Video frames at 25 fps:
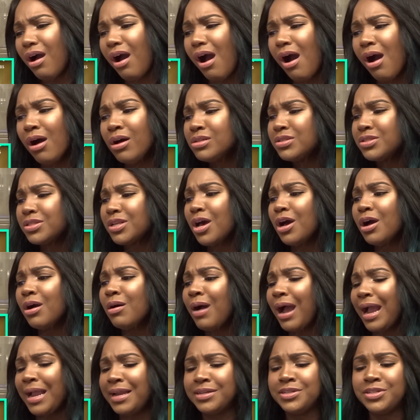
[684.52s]
Also,
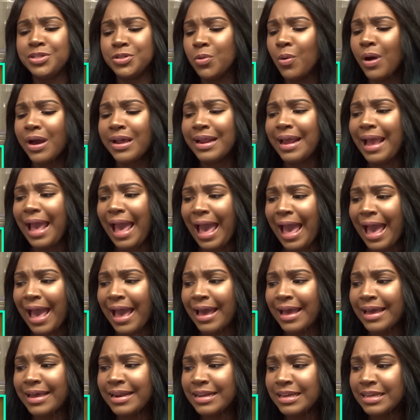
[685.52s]
I do want to
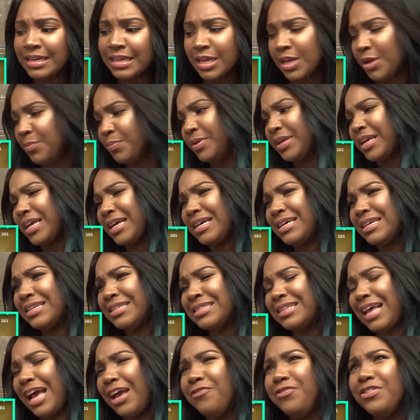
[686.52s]
add,
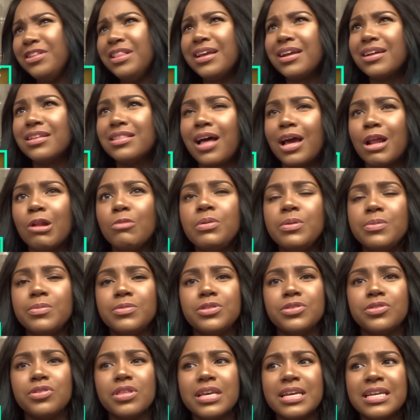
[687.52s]
because I feel like a lot of people
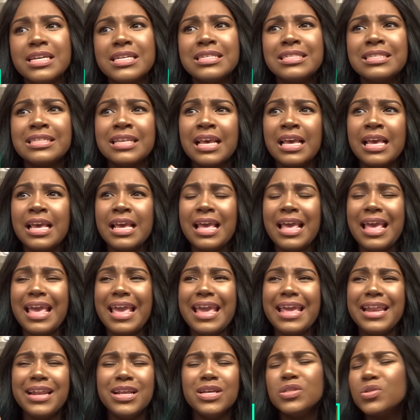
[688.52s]
do this,
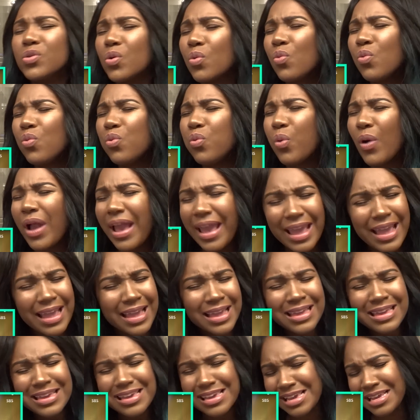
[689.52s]
it is
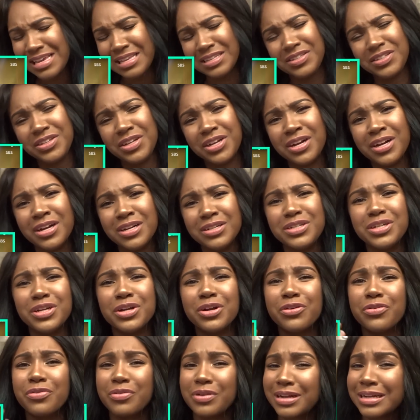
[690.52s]
way easier to
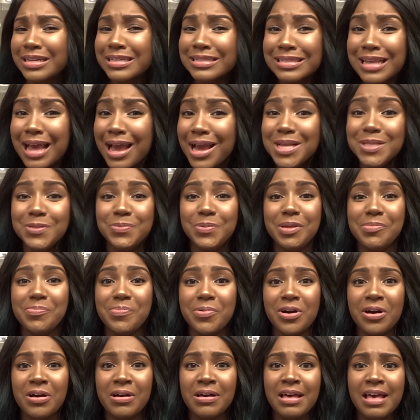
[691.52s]
criticize
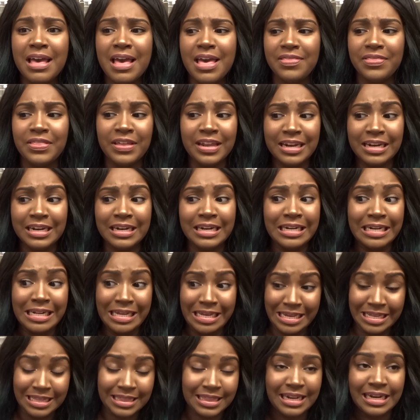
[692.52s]
people than
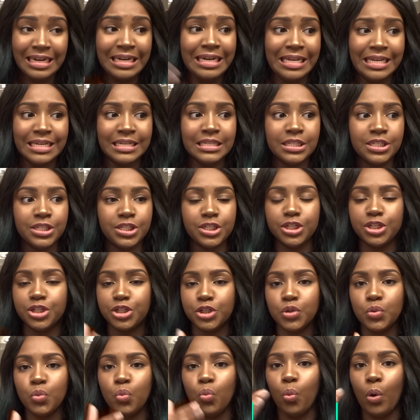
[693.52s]
it is to
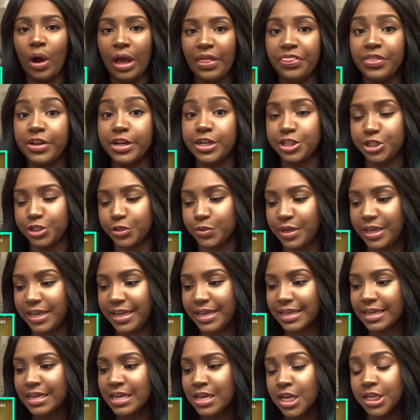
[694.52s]
do what they're doing.